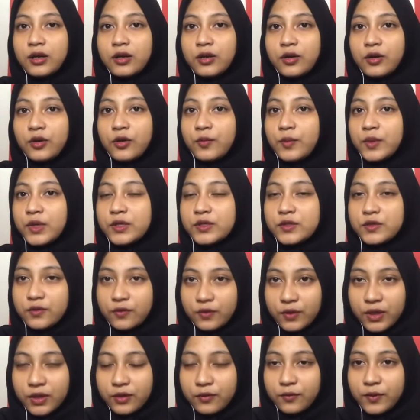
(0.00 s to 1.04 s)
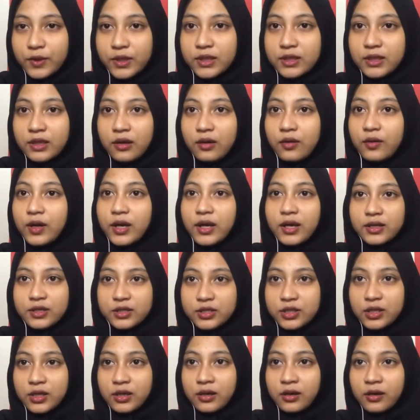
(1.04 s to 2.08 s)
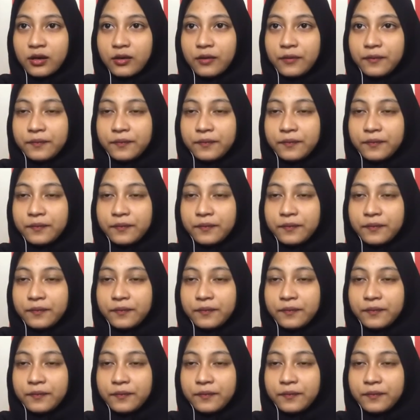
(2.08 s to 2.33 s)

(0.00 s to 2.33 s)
commensurate with their action.